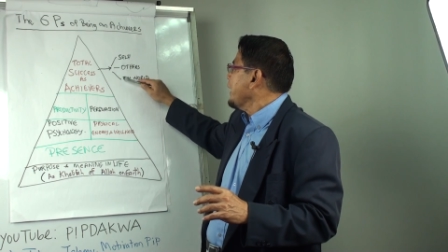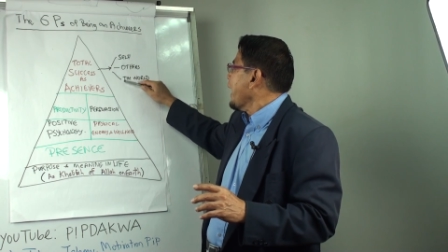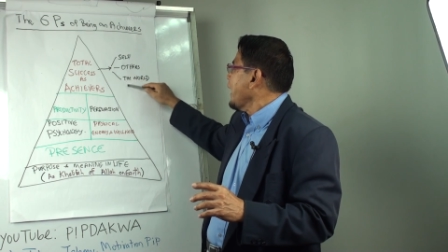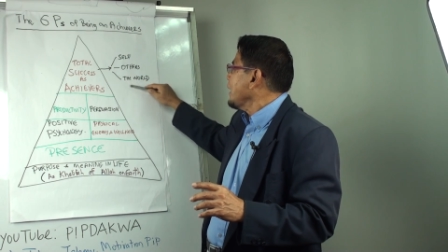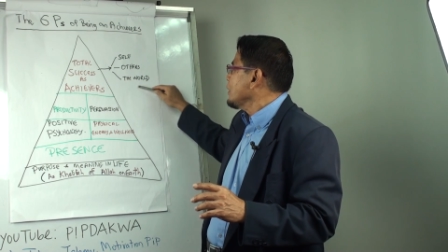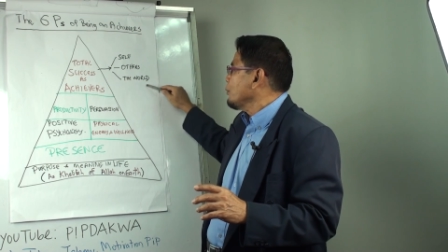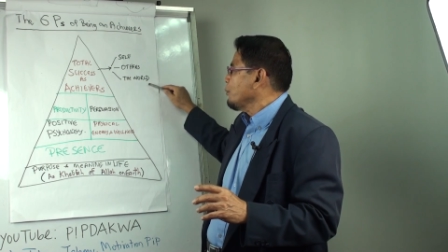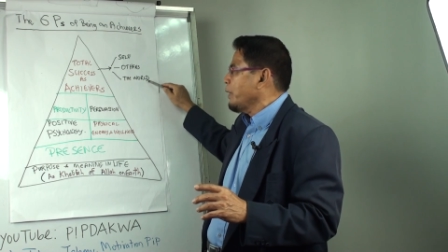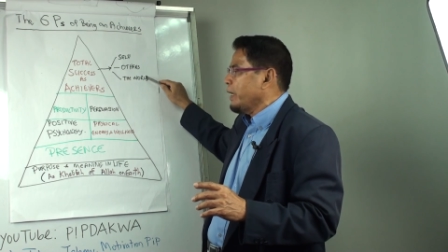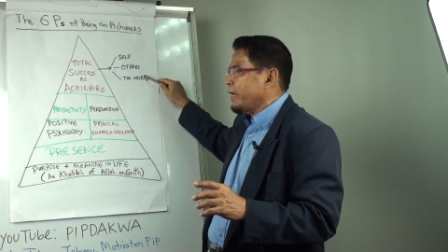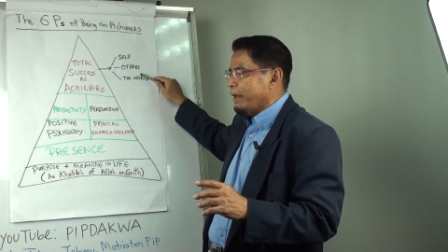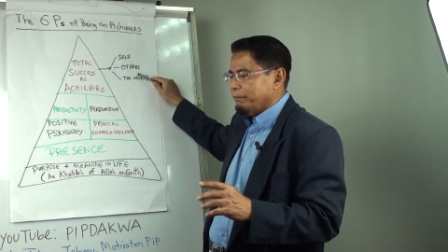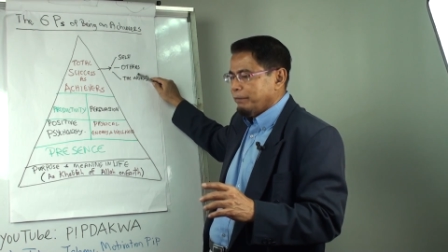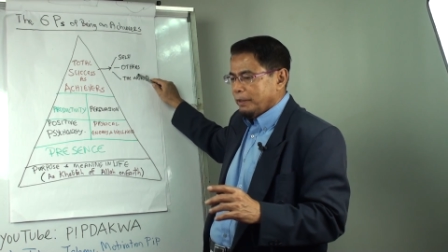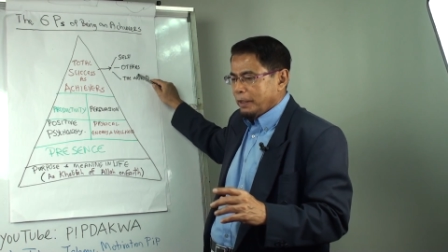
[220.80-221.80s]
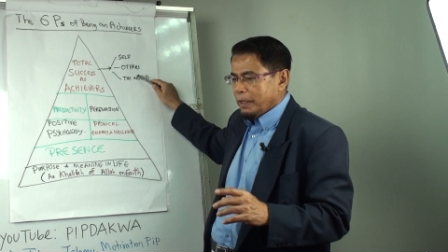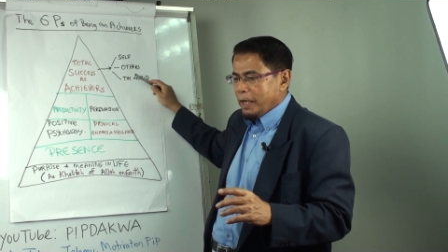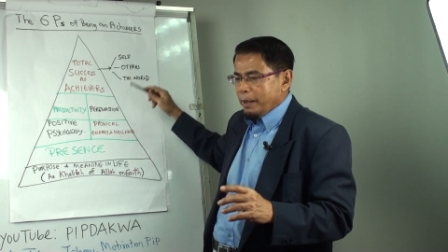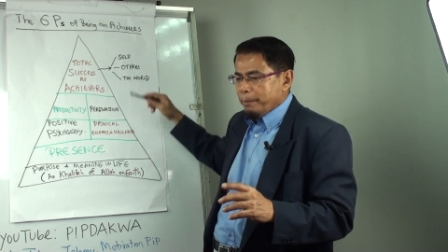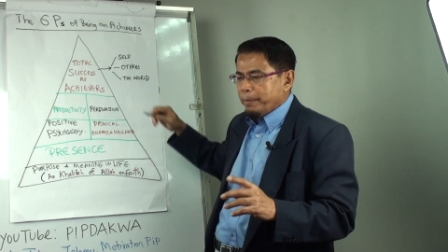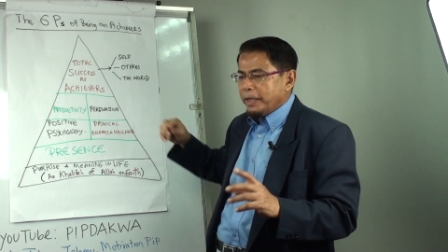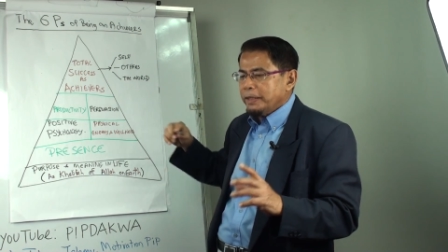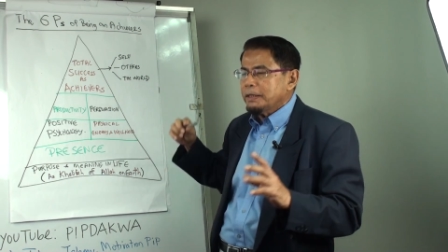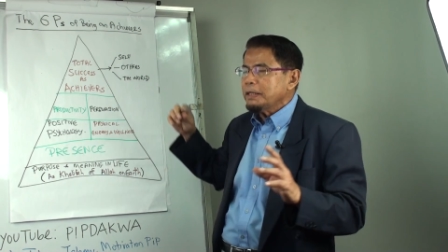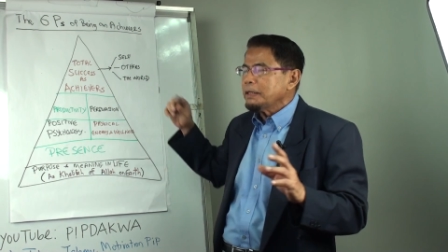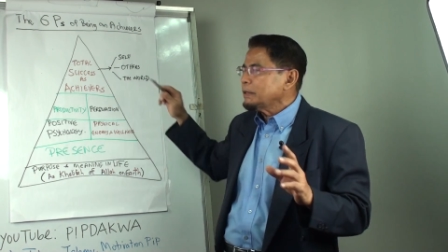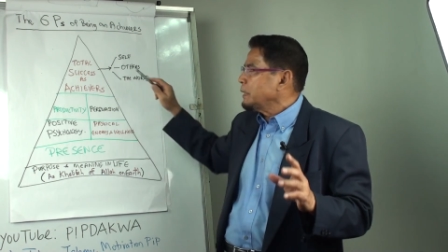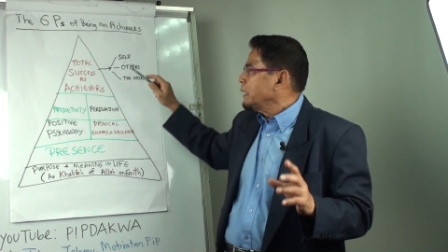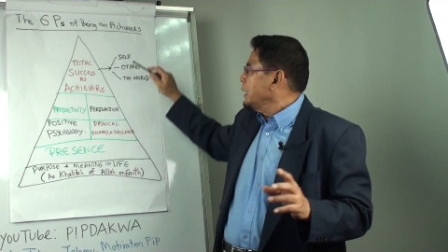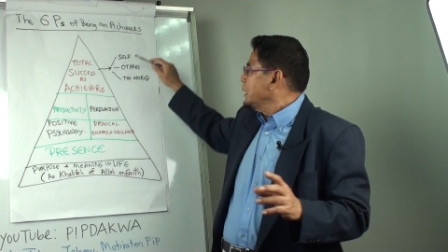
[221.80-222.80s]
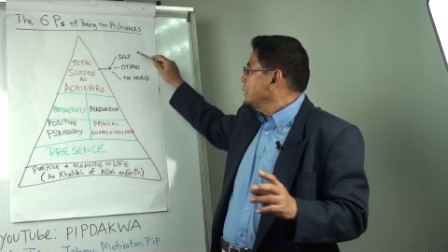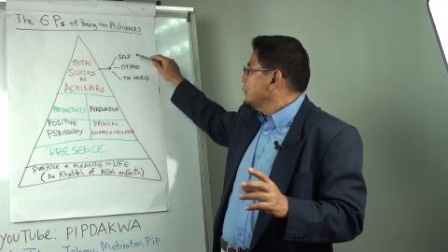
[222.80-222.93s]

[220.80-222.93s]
and at the world level. But these